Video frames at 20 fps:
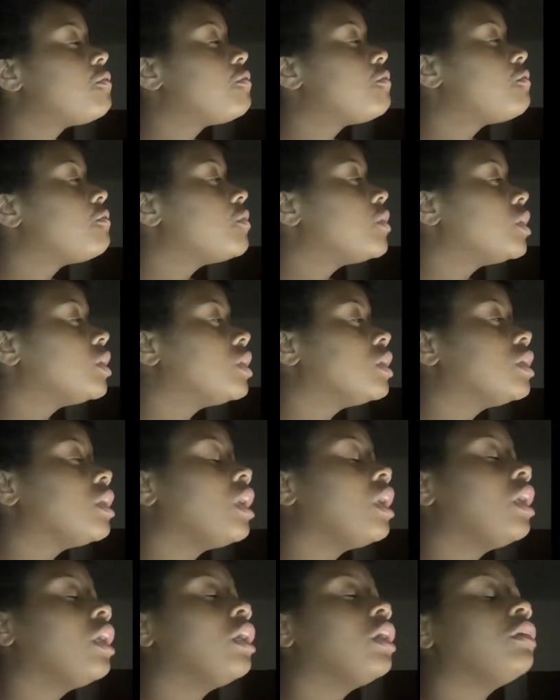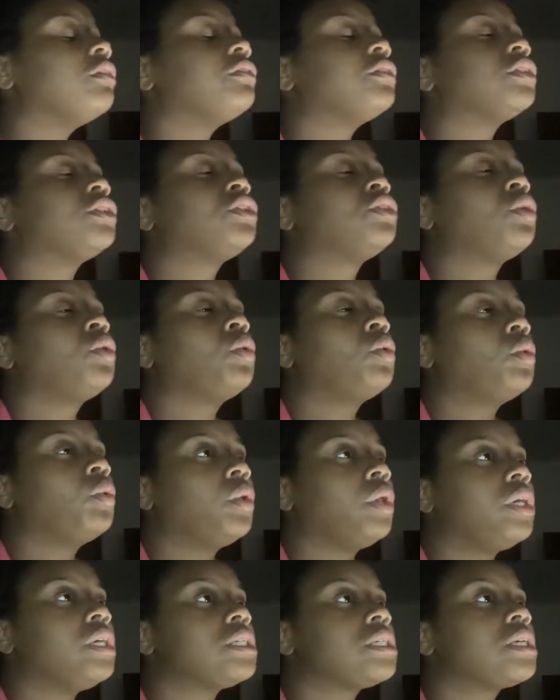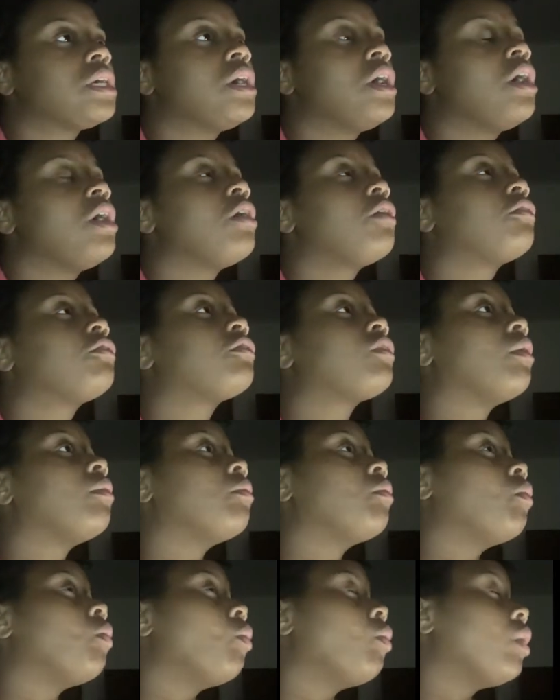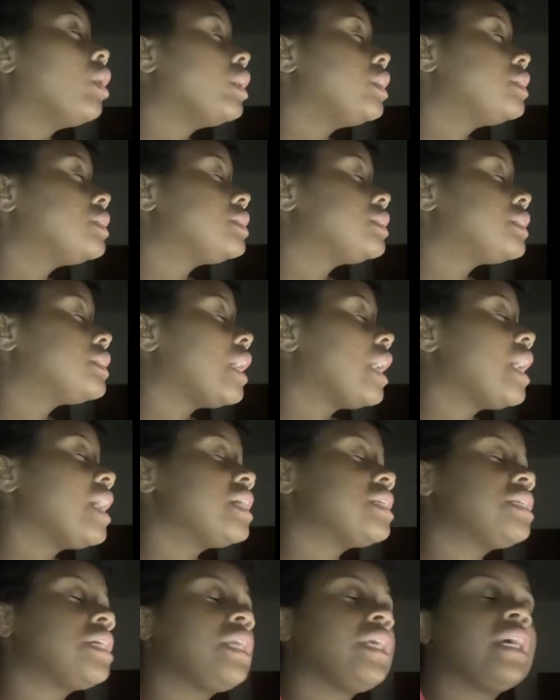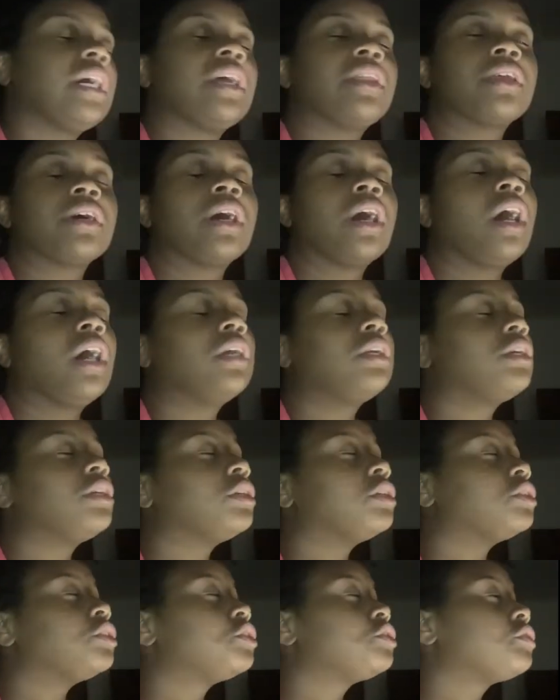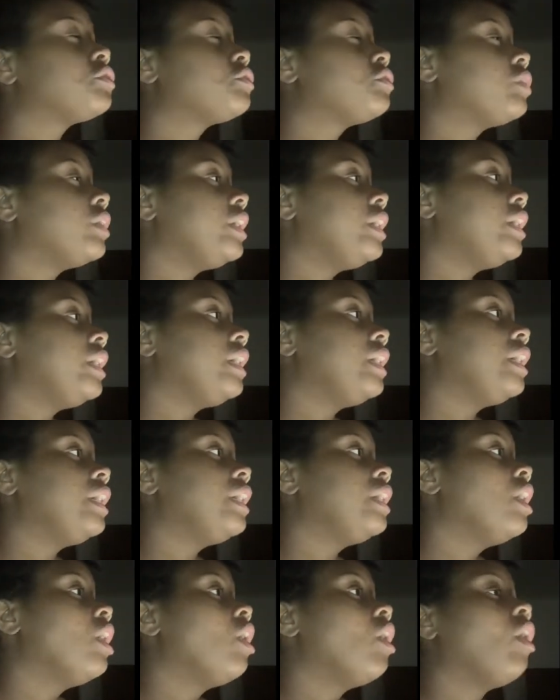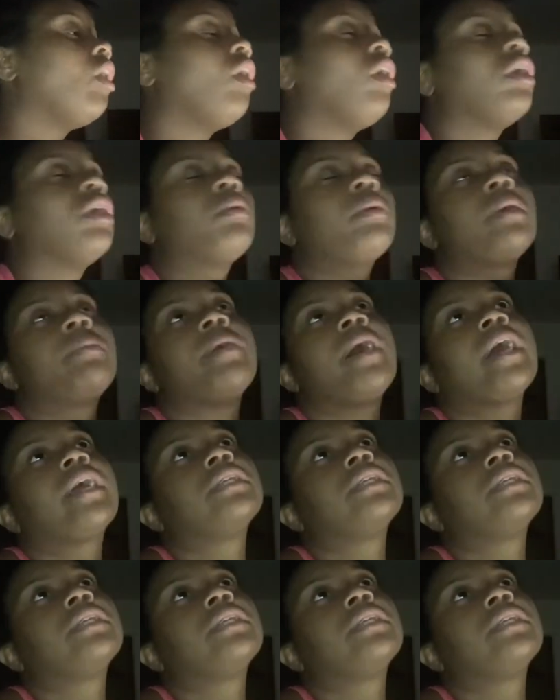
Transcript: Full of toys from one side to the other, under the tree, all the way back